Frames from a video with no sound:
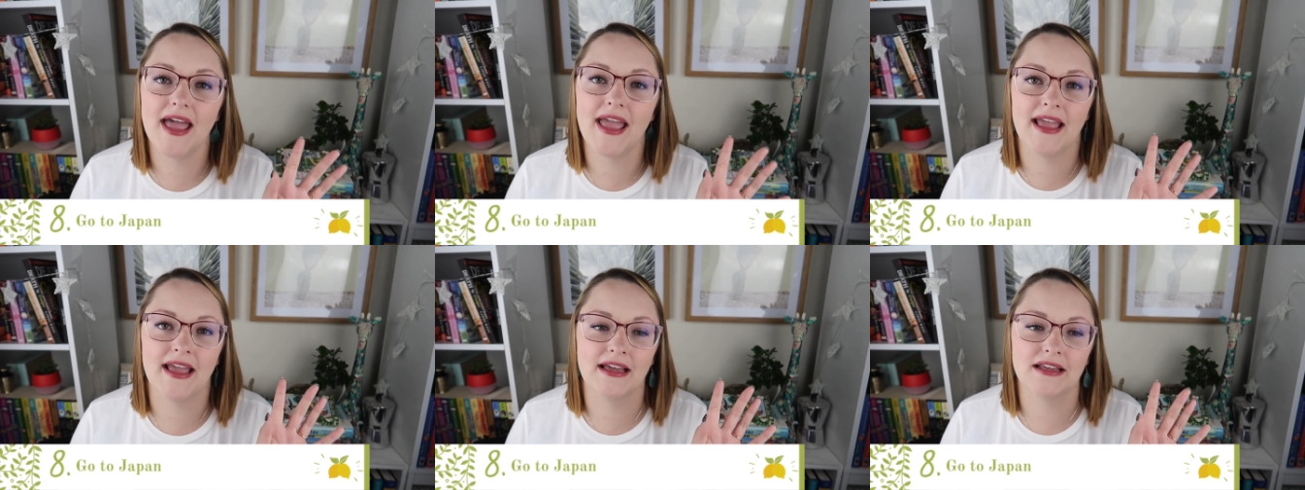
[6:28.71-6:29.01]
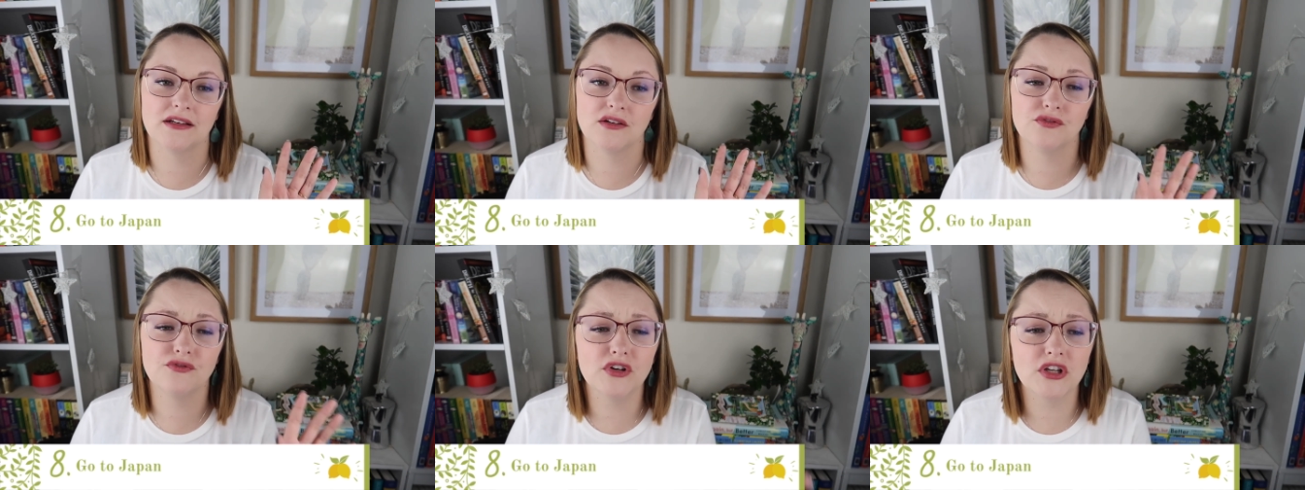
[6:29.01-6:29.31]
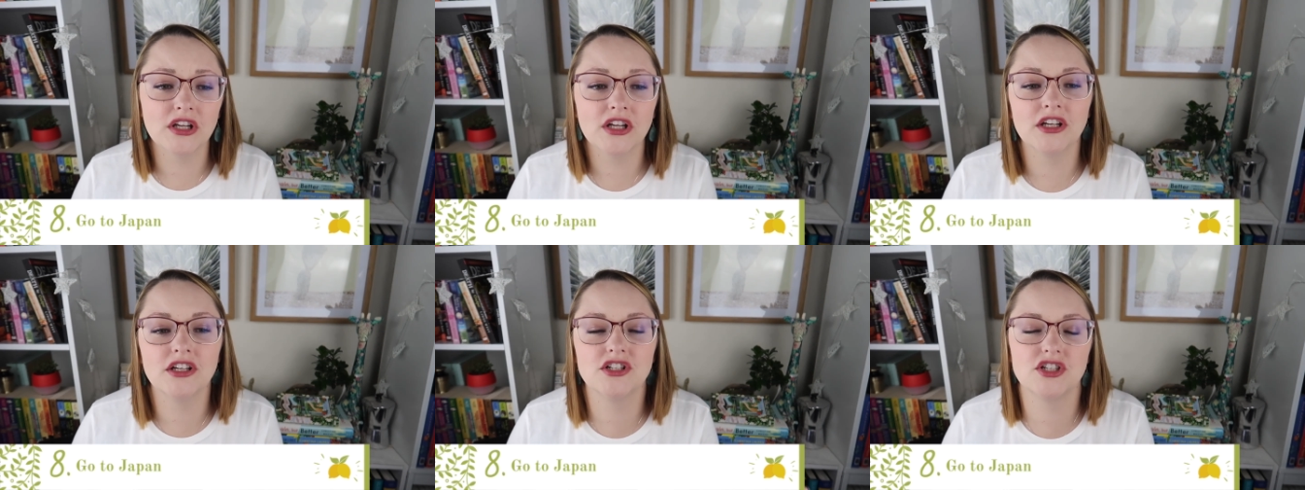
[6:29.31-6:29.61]
and
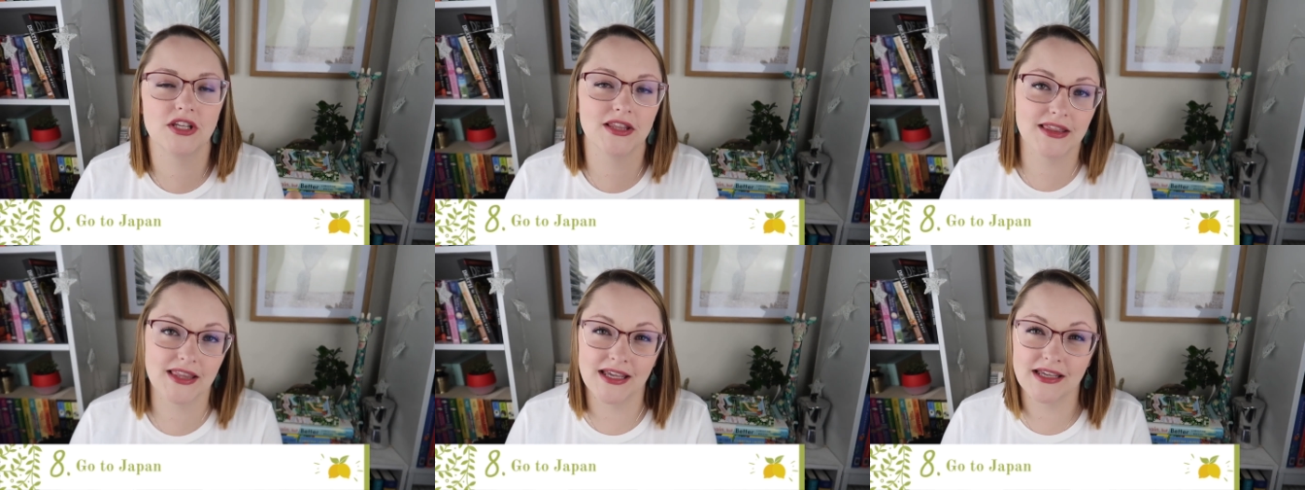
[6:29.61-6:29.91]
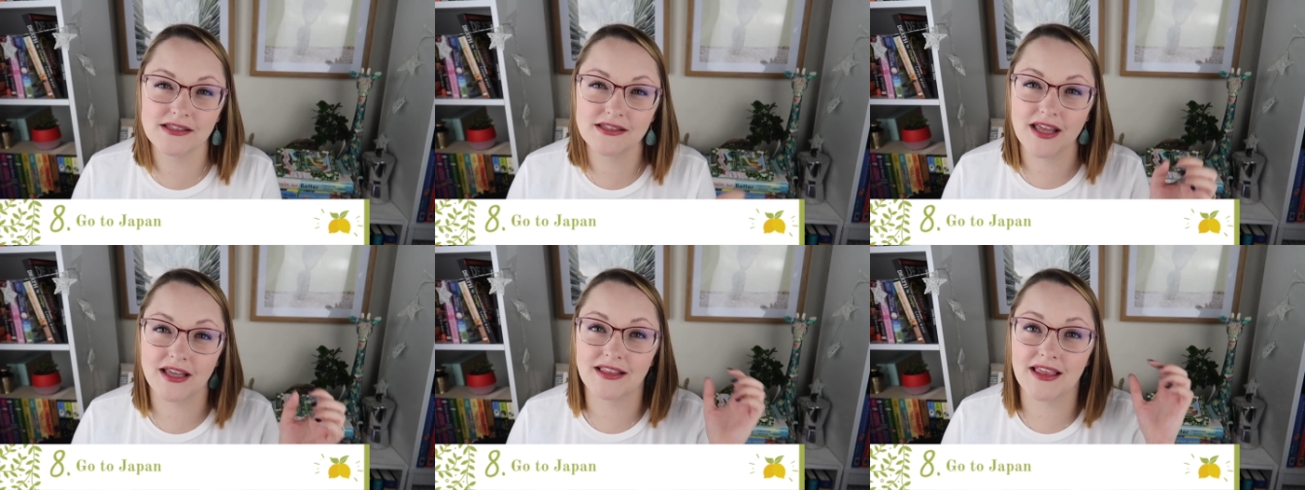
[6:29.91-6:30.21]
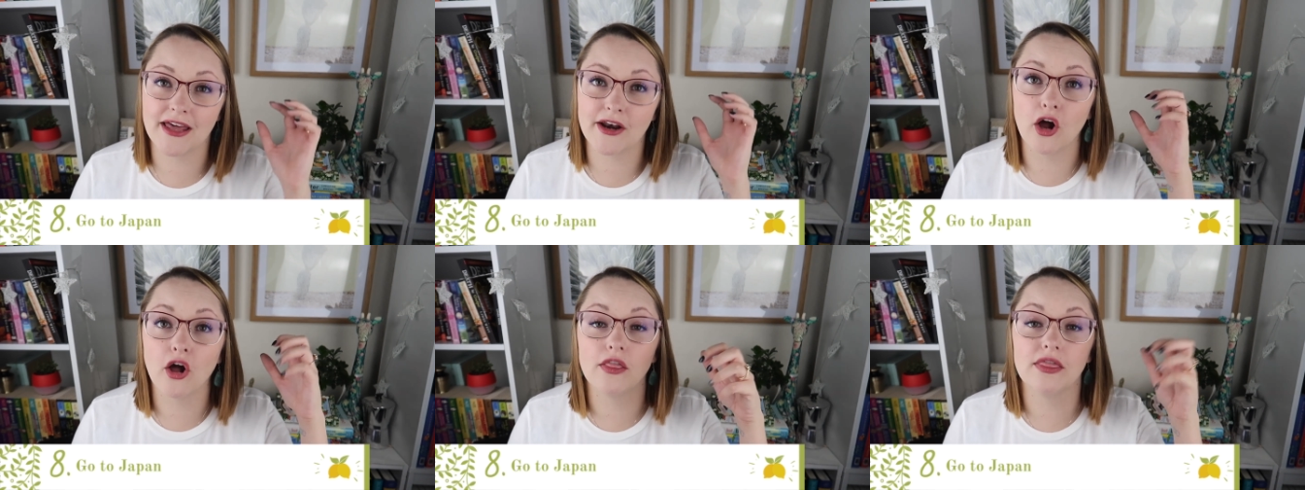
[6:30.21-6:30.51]
footage and things like
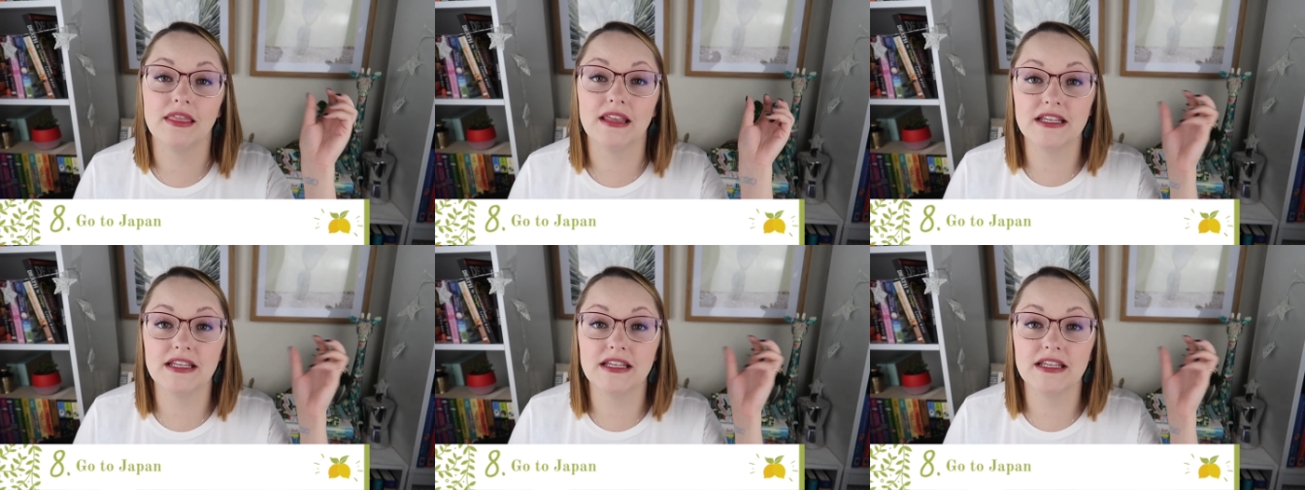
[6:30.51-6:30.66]
that on